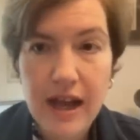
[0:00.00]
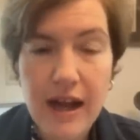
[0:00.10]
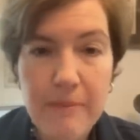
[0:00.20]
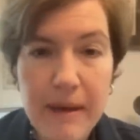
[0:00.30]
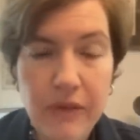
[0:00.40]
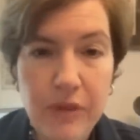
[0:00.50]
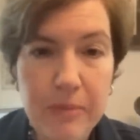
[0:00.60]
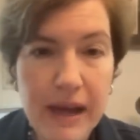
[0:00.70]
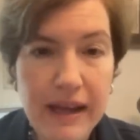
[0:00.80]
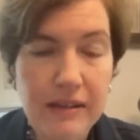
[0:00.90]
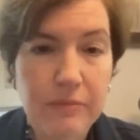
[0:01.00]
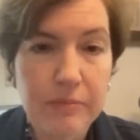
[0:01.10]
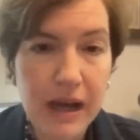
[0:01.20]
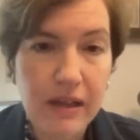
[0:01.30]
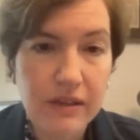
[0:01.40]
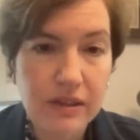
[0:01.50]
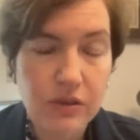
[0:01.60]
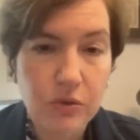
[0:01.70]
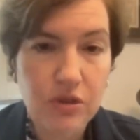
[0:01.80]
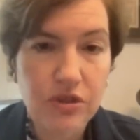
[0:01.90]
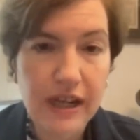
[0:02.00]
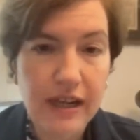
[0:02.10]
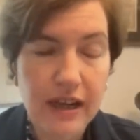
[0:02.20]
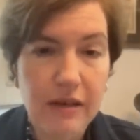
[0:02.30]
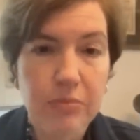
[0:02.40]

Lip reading: about the Biden policy toward China,